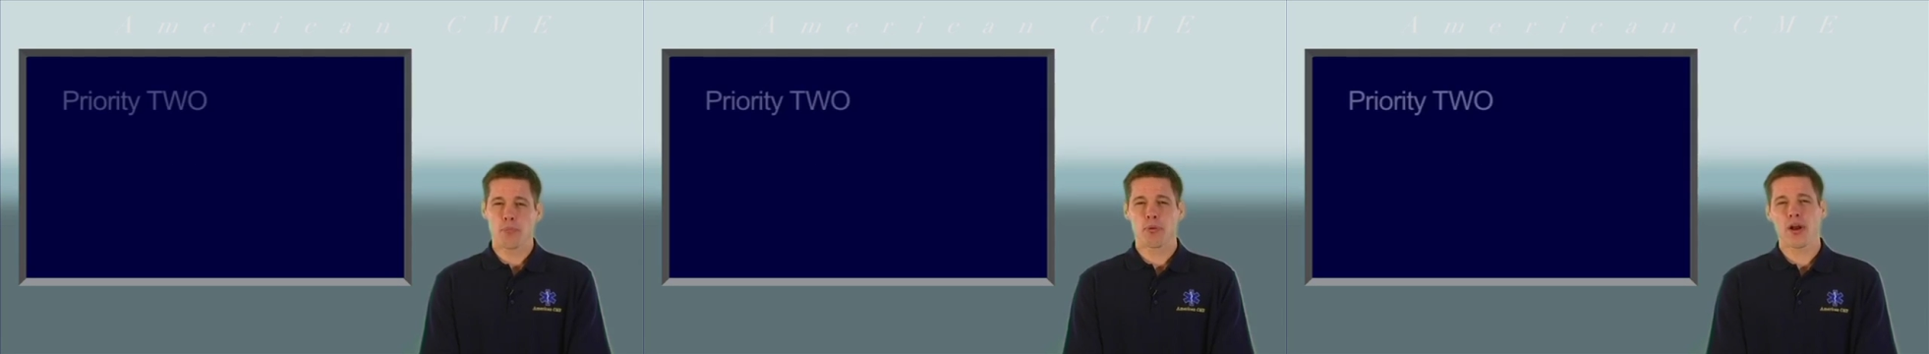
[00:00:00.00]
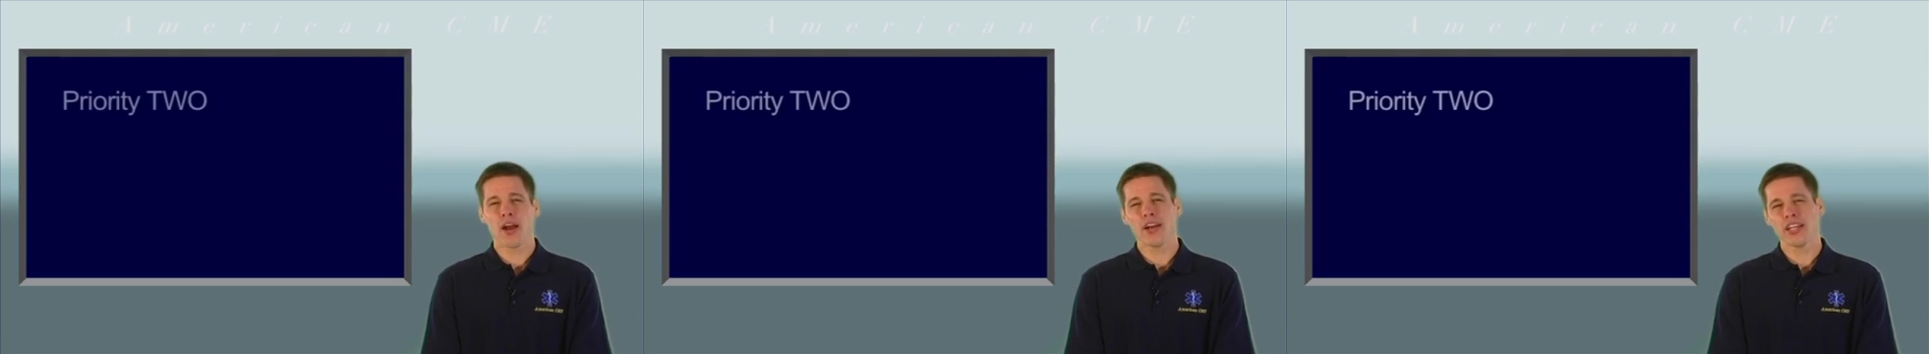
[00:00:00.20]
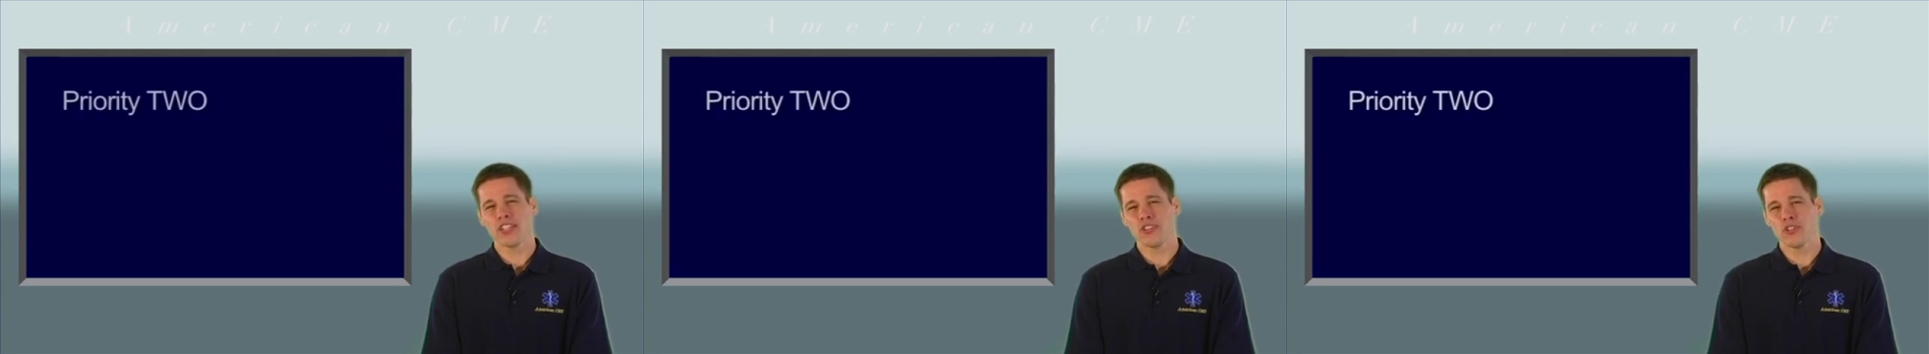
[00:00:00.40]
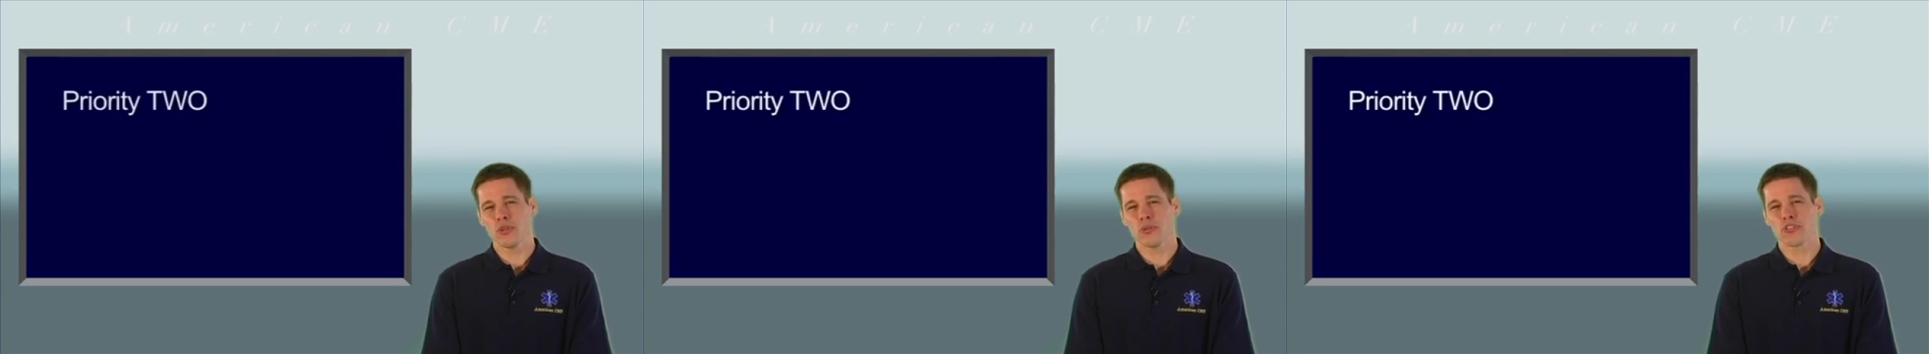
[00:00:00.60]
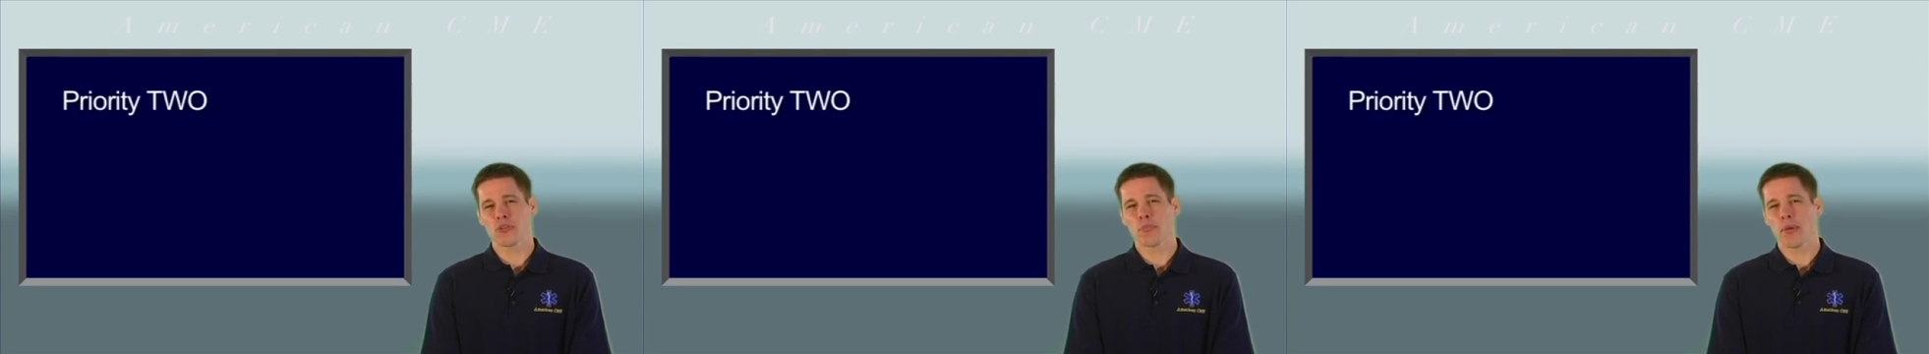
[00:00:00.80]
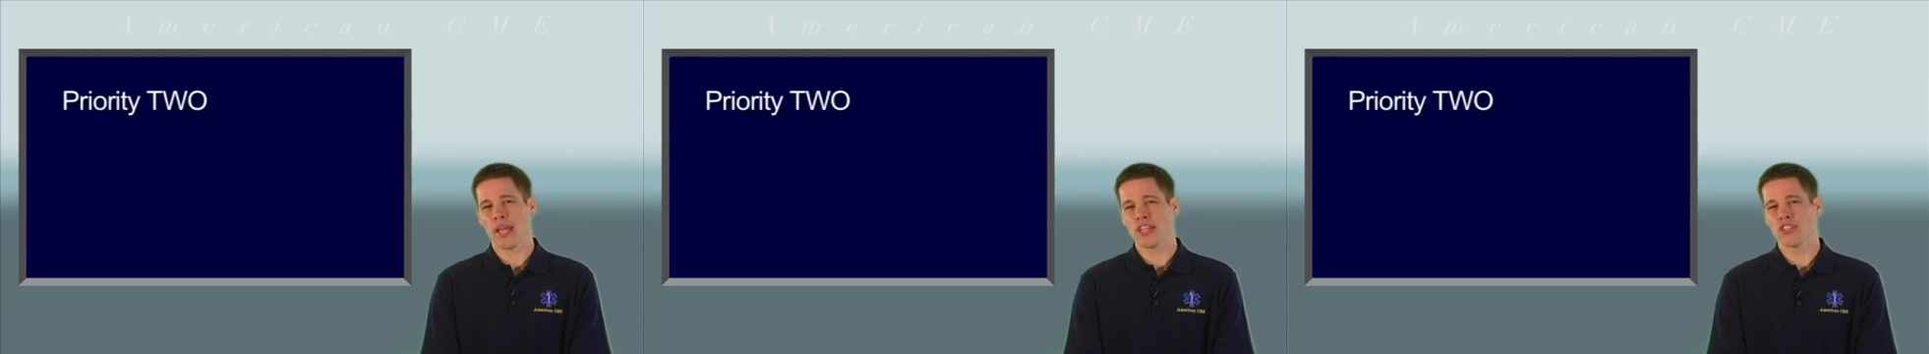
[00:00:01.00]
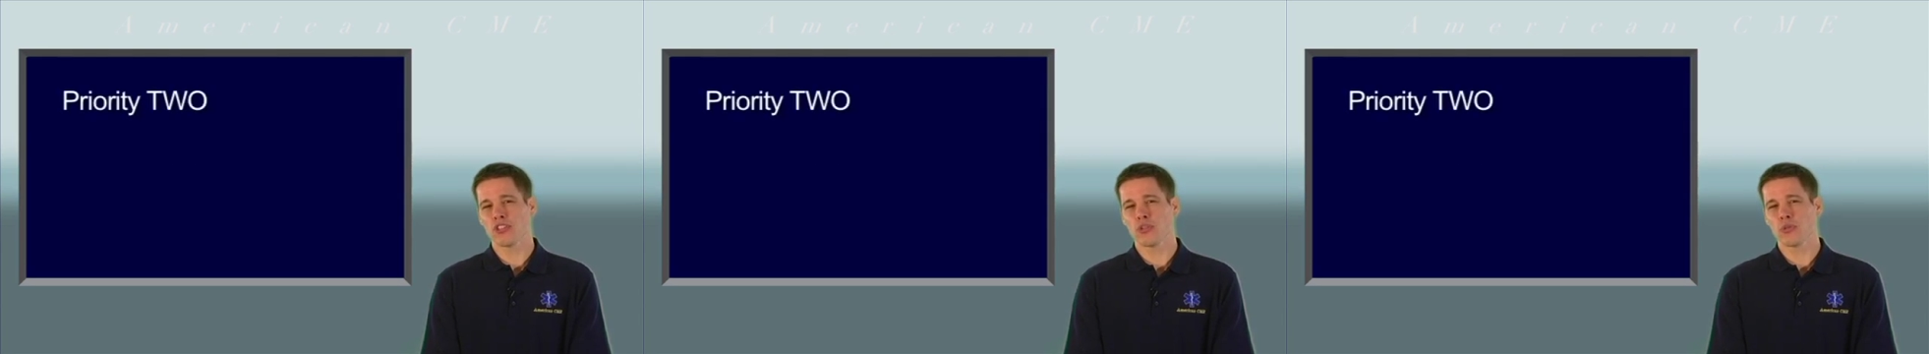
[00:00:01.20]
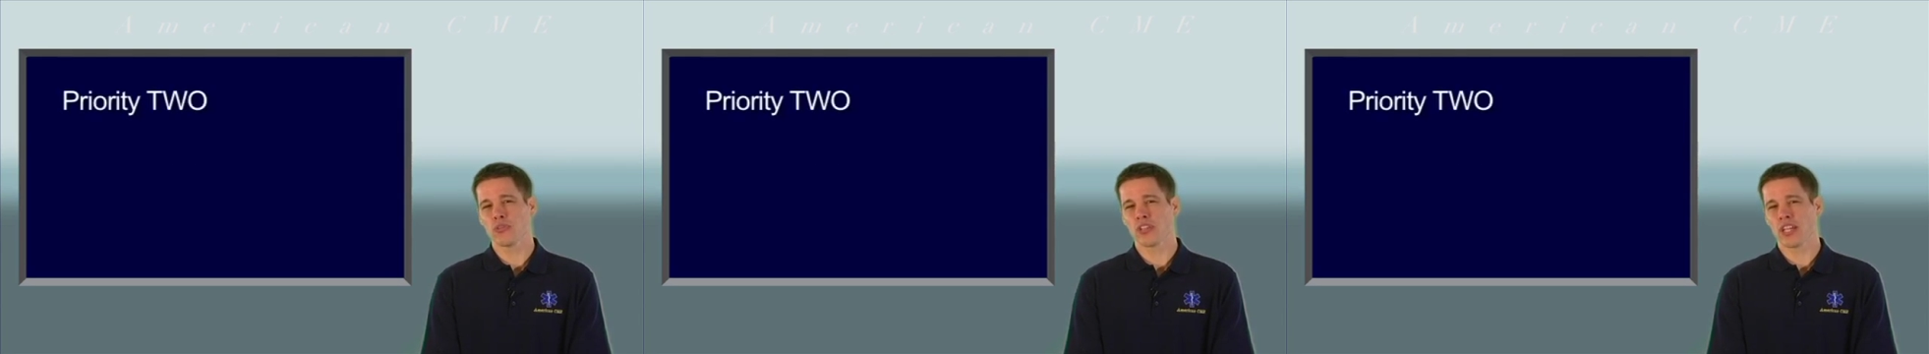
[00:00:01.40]
A priority 2 is a
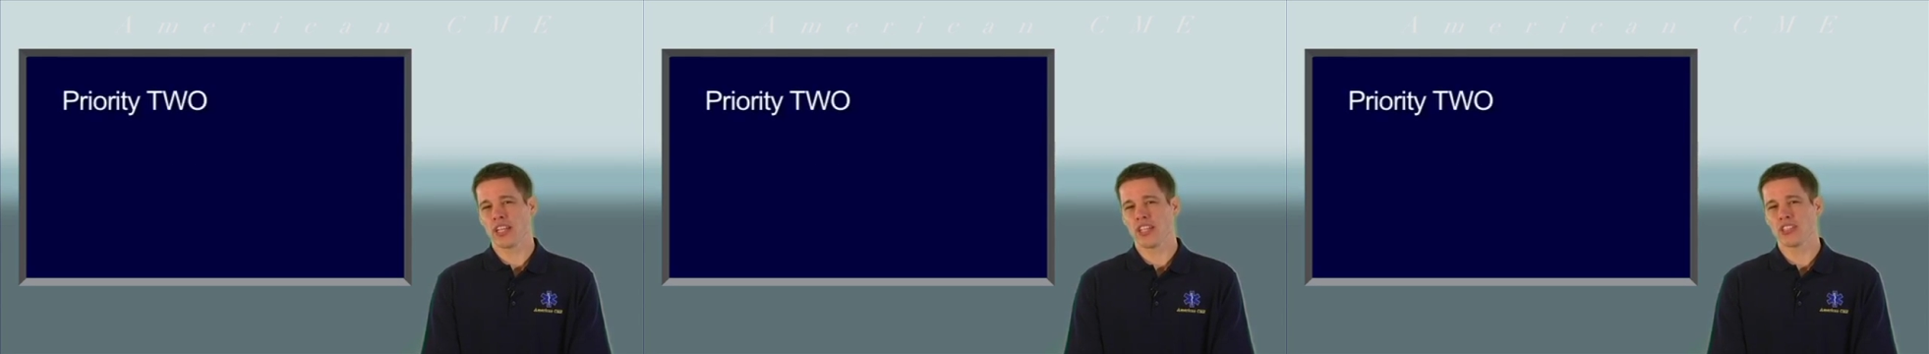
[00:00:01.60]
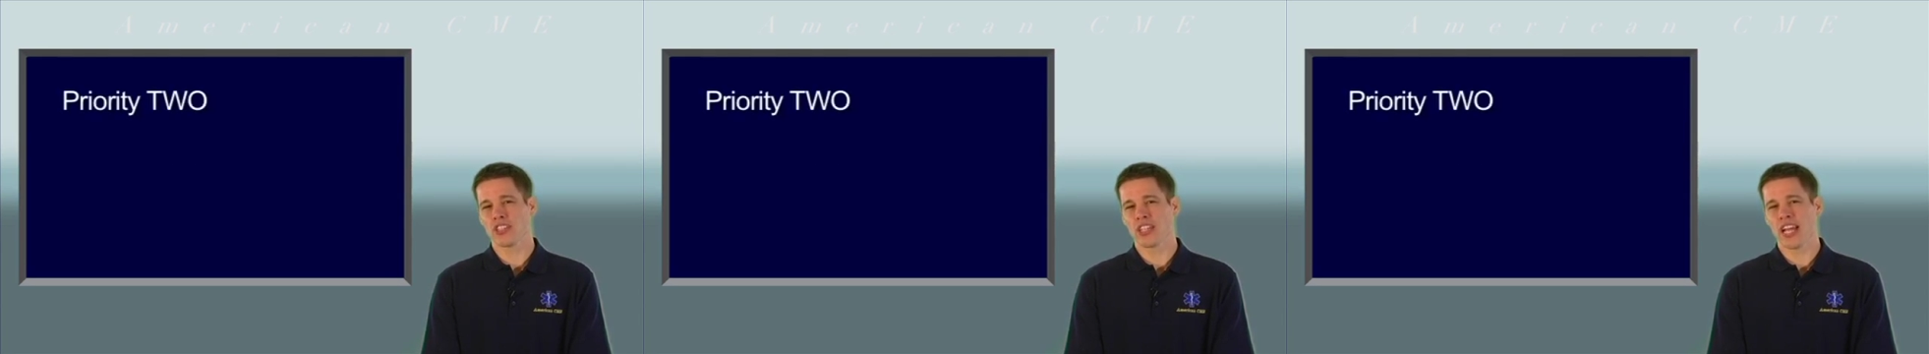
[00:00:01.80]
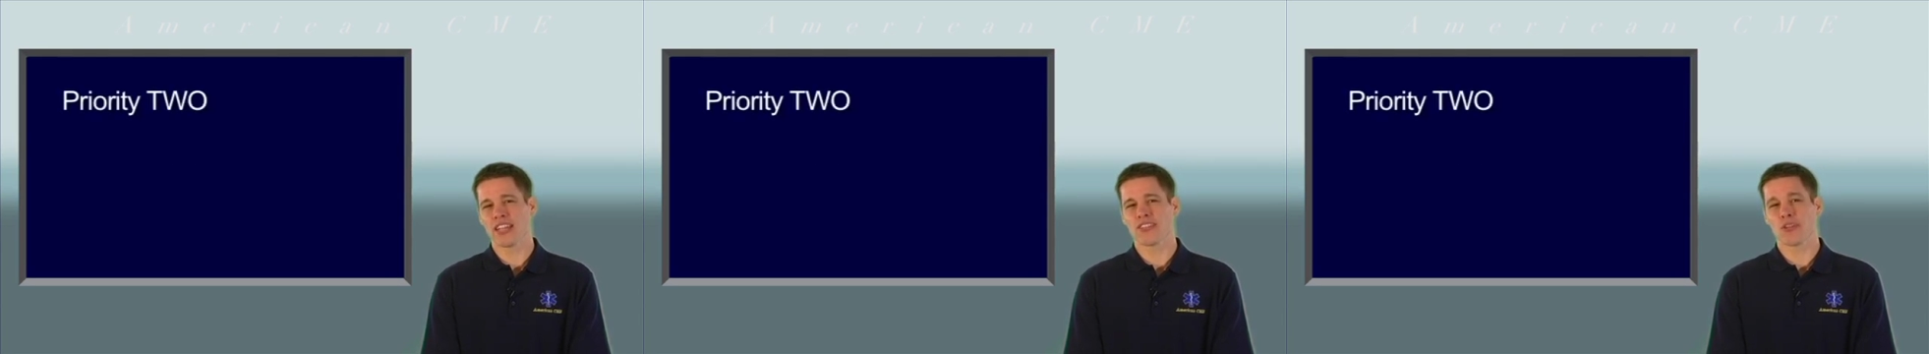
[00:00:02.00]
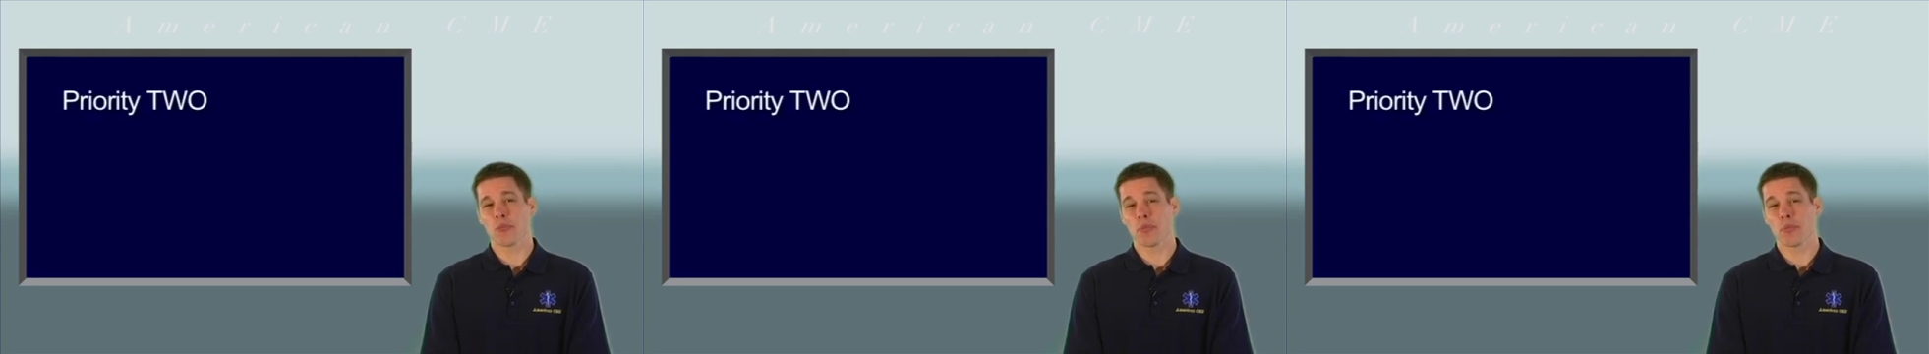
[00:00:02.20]
patient whose condition has